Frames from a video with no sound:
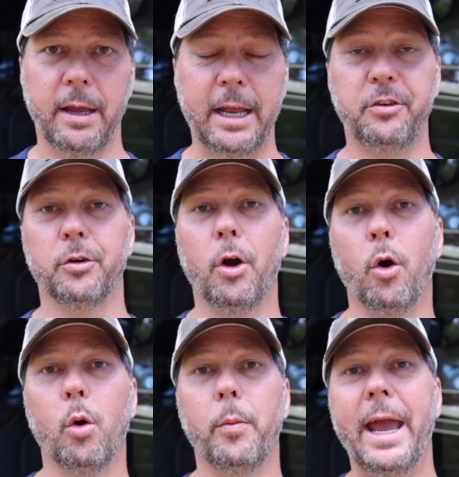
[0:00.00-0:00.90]
at your
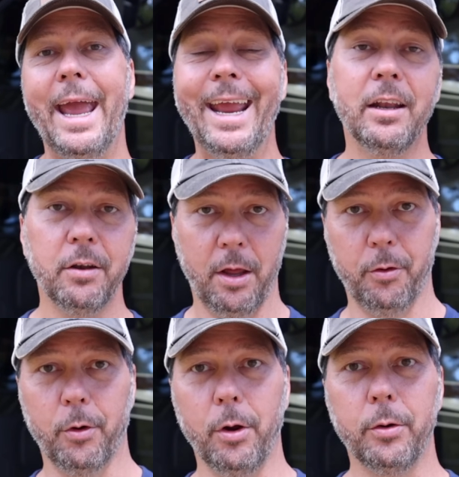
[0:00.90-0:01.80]
home and on
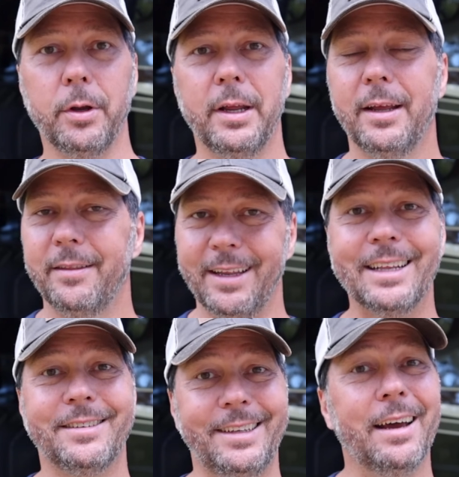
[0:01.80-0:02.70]
the road, then
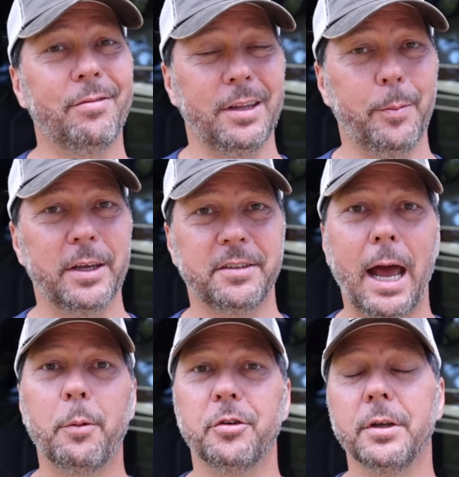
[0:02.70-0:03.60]
that's definitely the best
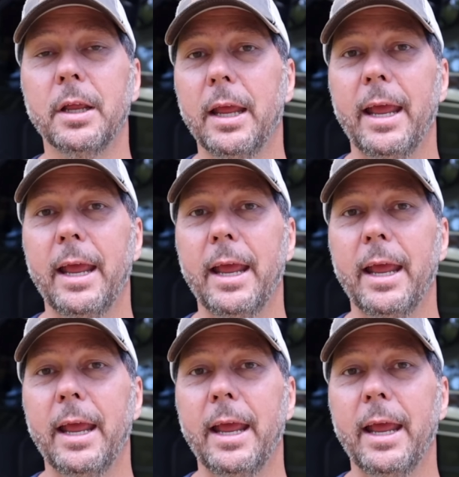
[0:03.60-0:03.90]
option.